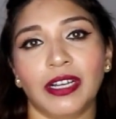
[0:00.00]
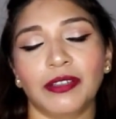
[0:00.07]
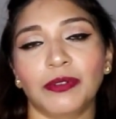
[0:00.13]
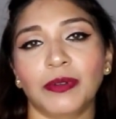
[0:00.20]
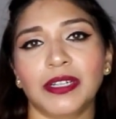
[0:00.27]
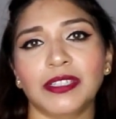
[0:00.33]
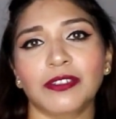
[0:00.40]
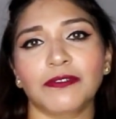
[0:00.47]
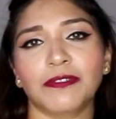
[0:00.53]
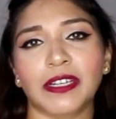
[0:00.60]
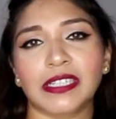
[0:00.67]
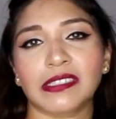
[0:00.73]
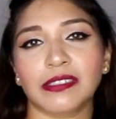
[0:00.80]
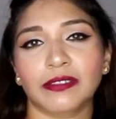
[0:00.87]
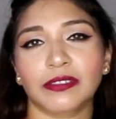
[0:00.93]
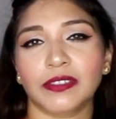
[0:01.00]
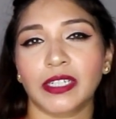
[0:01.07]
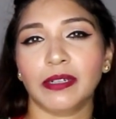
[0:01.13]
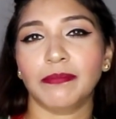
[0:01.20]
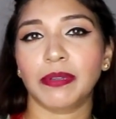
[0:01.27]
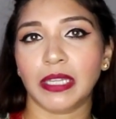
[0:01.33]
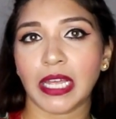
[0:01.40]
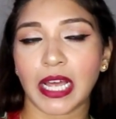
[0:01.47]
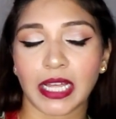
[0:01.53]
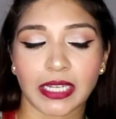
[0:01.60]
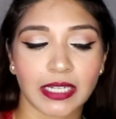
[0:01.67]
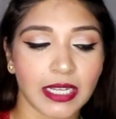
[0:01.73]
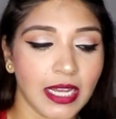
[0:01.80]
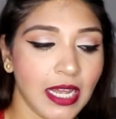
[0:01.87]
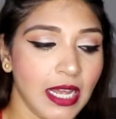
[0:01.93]
otherwise your face looks very
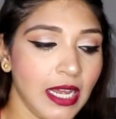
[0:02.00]
bland.